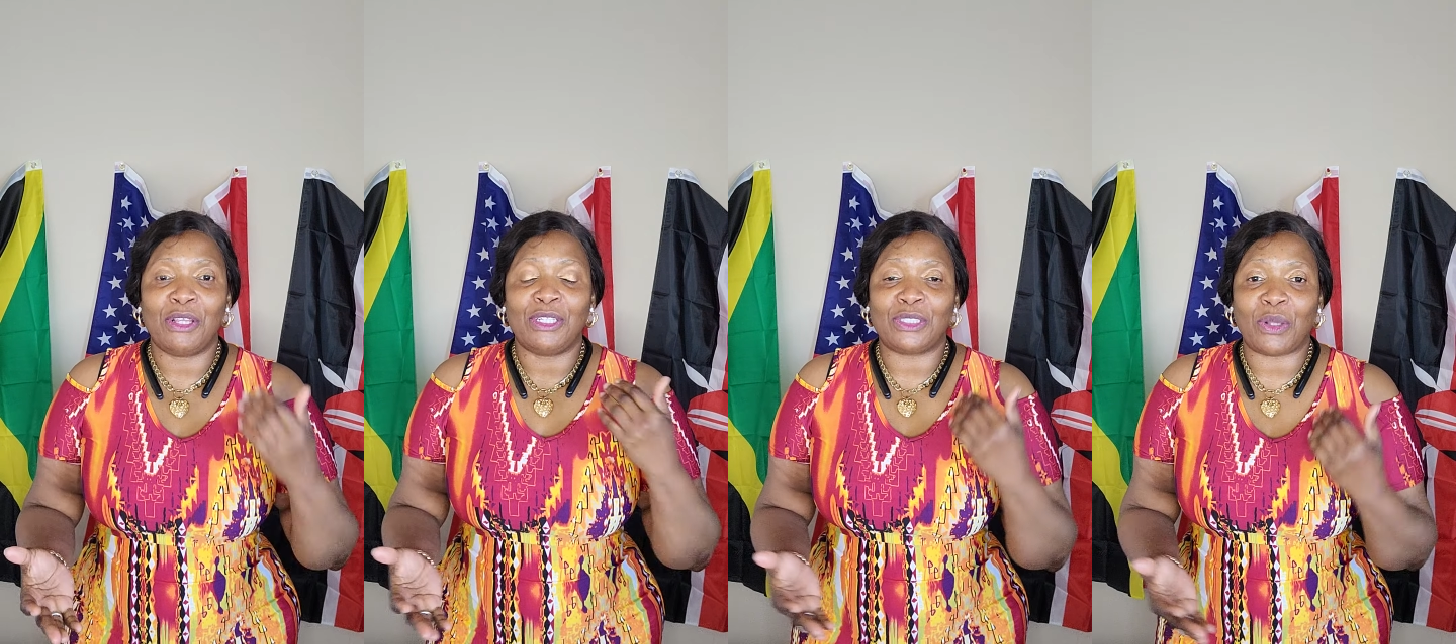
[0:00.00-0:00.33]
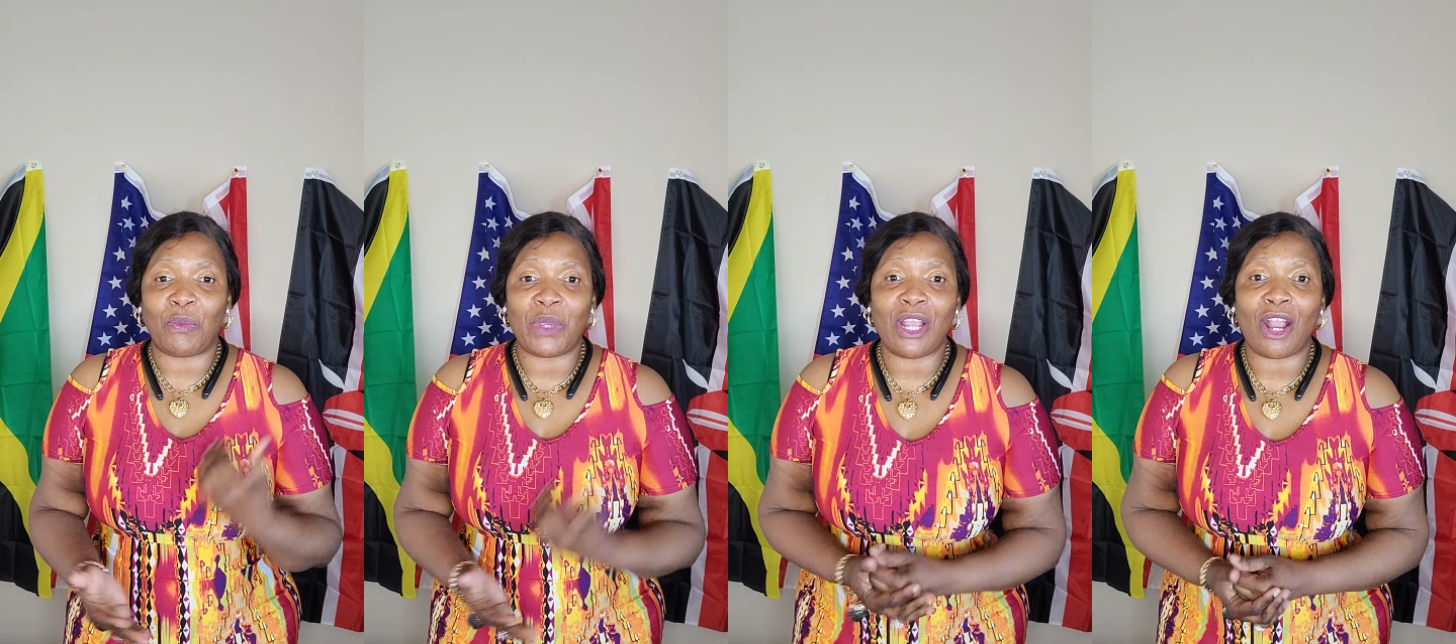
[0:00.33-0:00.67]
So
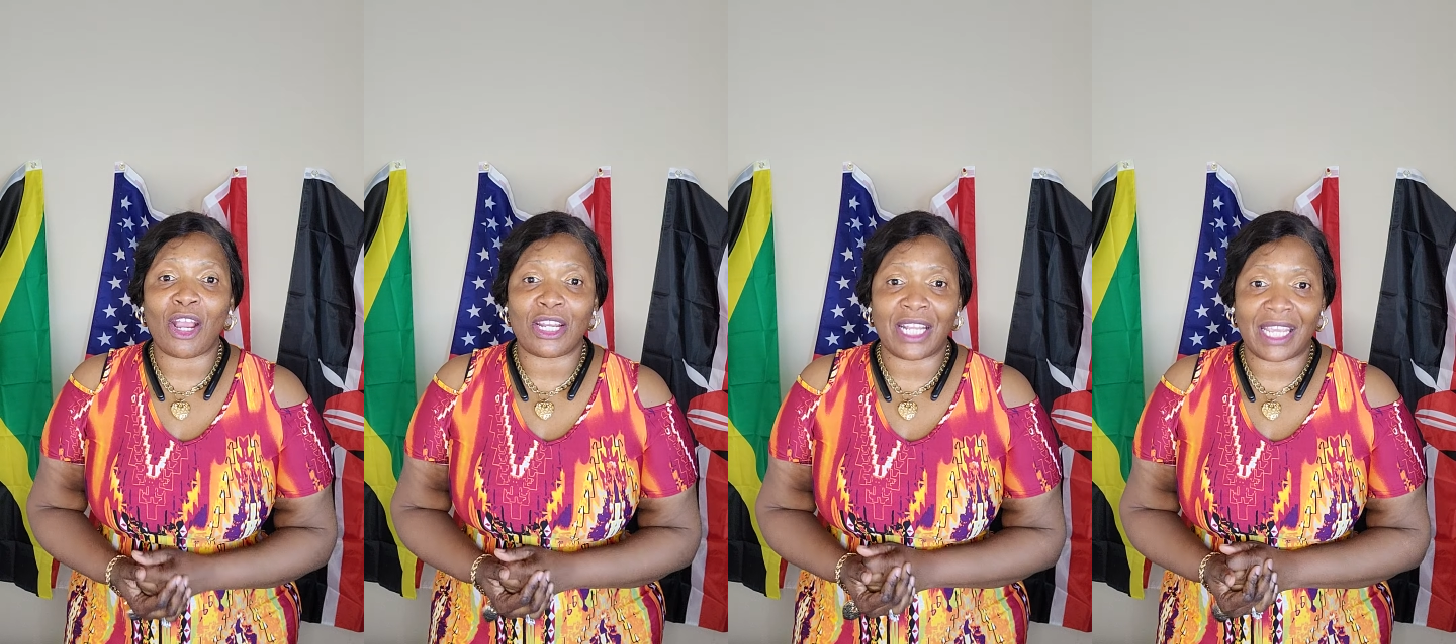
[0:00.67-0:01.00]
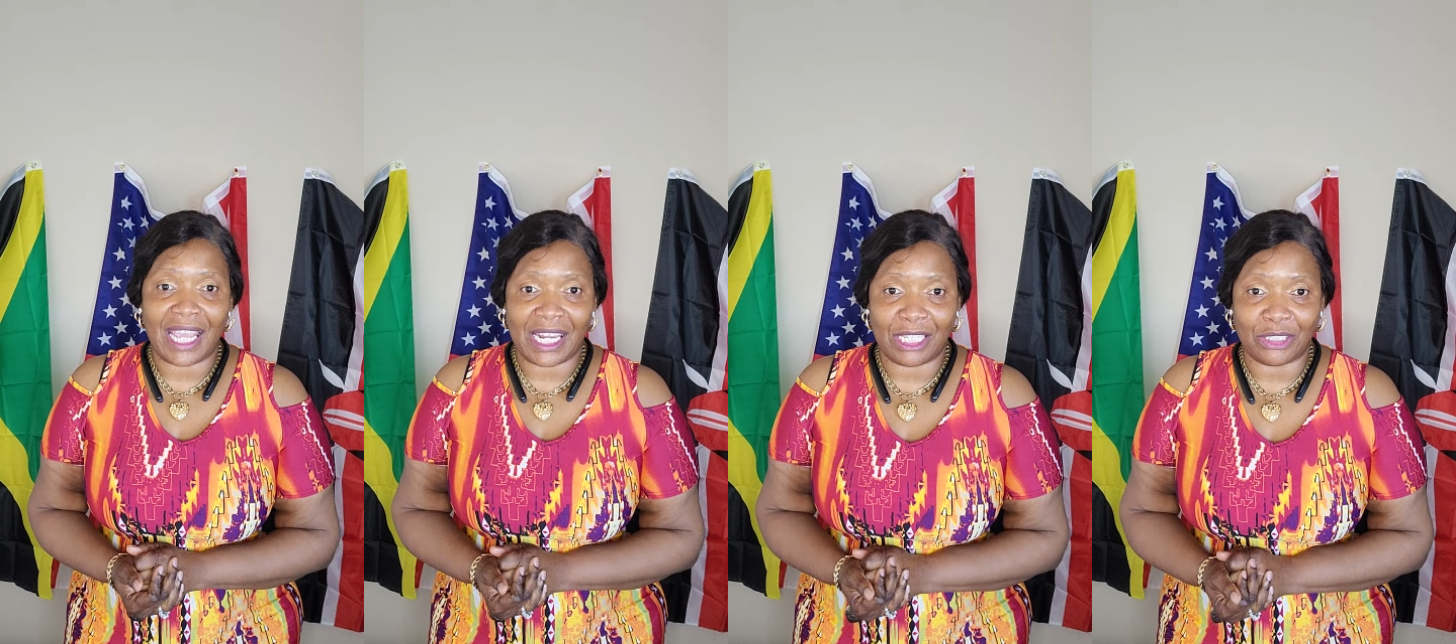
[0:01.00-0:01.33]
we are going to
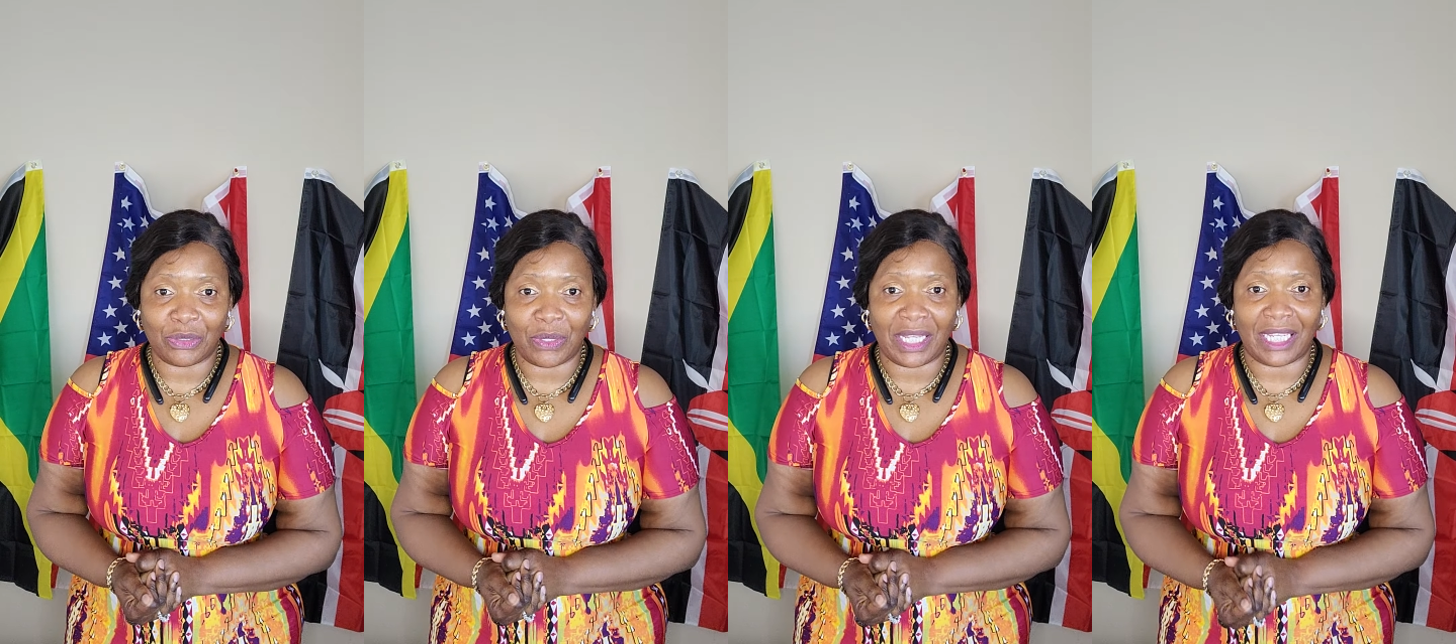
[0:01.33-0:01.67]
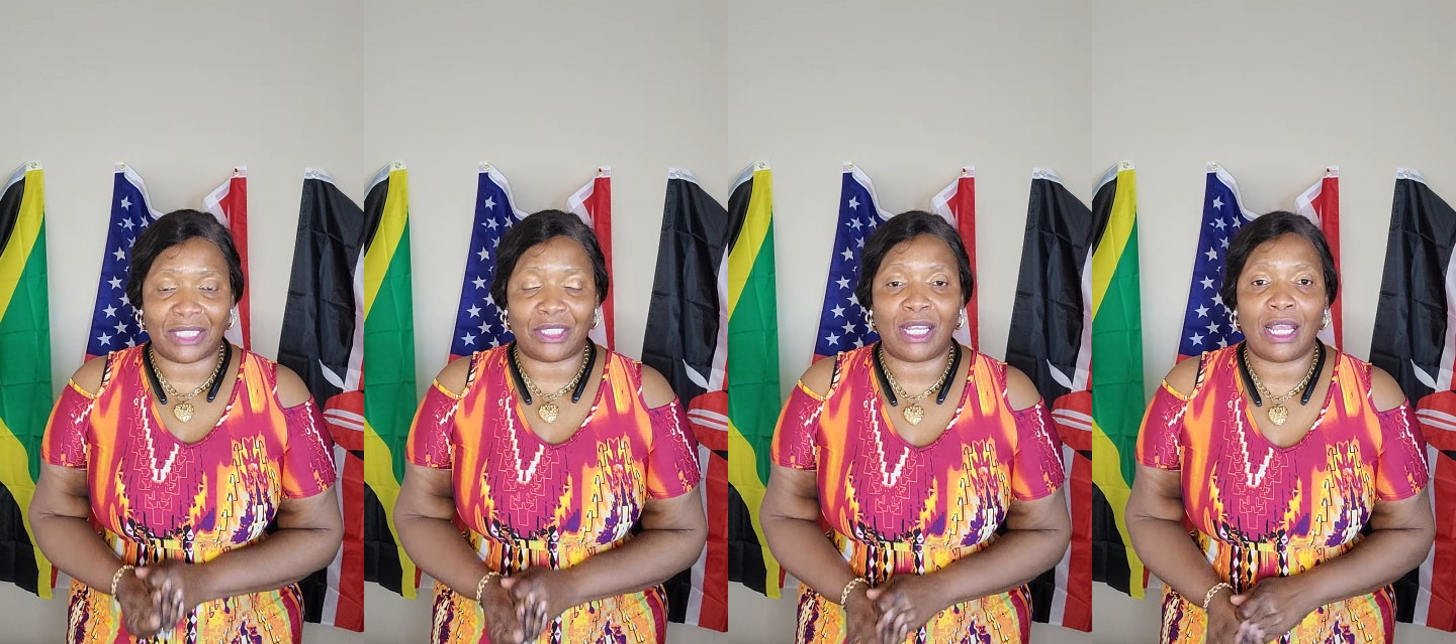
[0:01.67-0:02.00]
get into
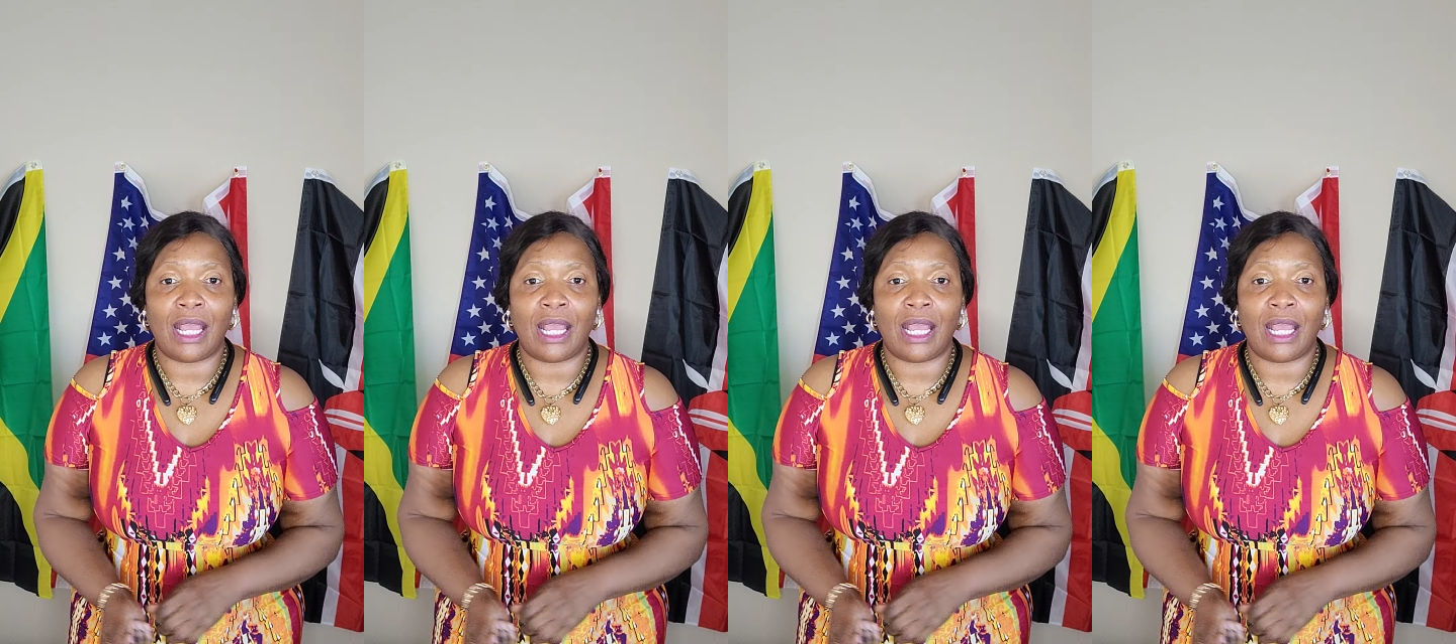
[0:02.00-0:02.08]
it.